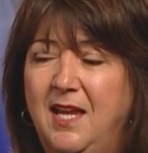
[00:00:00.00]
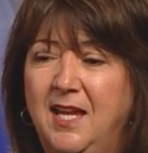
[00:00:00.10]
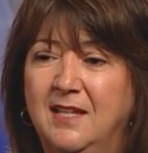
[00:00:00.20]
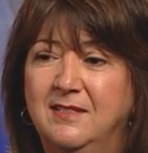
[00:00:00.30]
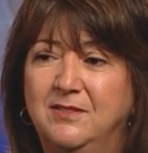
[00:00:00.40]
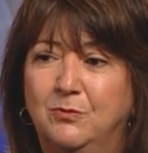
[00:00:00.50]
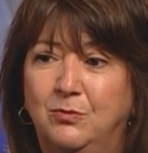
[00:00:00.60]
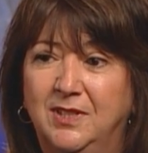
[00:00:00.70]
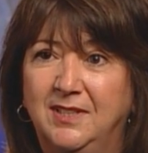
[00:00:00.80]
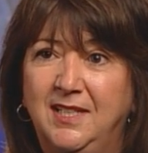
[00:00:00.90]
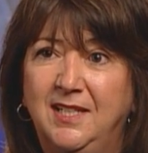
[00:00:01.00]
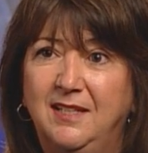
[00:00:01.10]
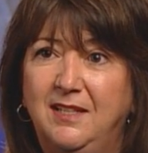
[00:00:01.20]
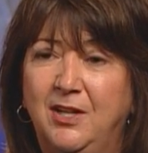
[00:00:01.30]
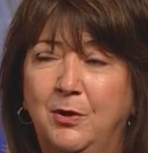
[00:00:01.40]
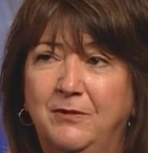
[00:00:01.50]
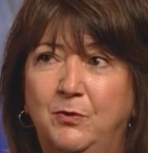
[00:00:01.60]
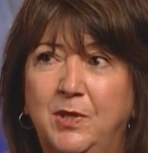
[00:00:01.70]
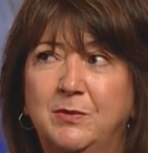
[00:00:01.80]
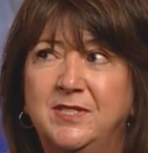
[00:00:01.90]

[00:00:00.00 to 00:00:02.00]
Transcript: And really, if we were